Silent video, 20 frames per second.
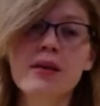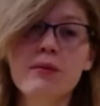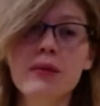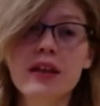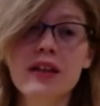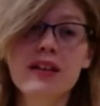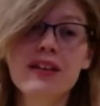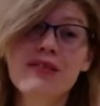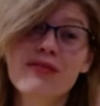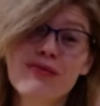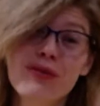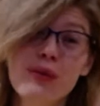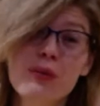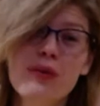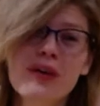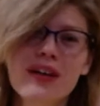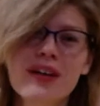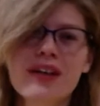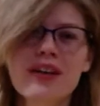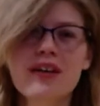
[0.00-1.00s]
And if you
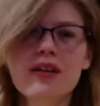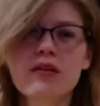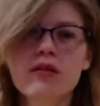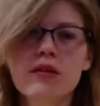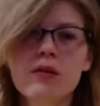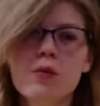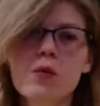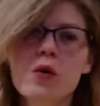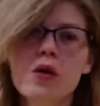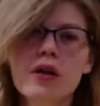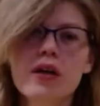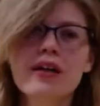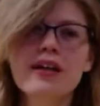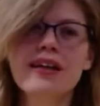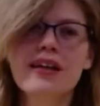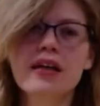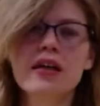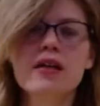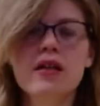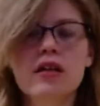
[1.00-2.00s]
want to count the war,
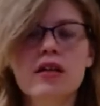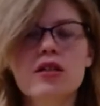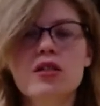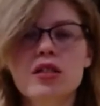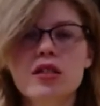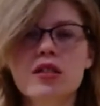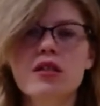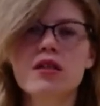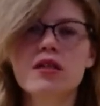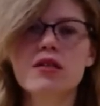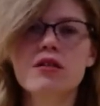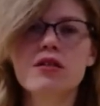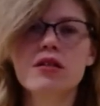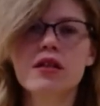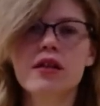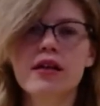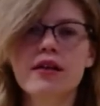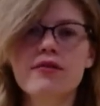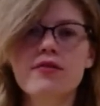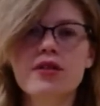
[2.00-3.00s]
they're still losing
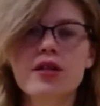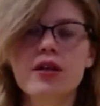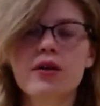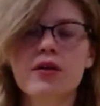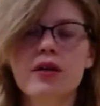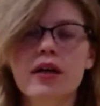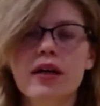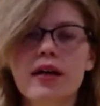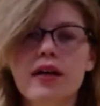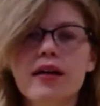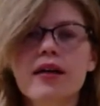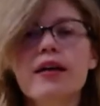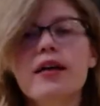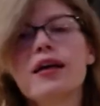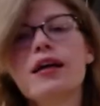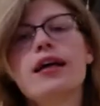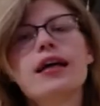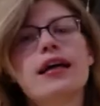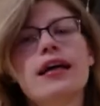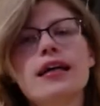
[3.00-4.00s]
lives. So
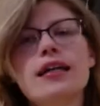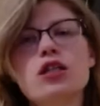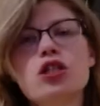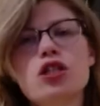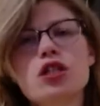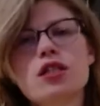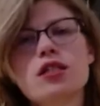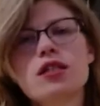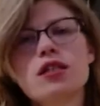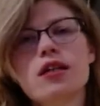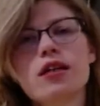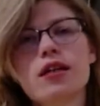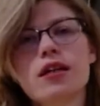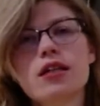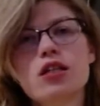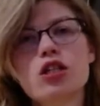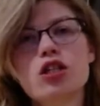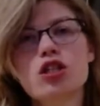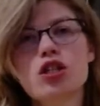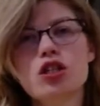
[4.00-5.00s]
it's just
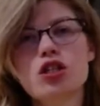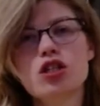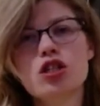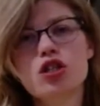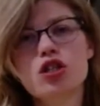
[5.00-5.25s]
a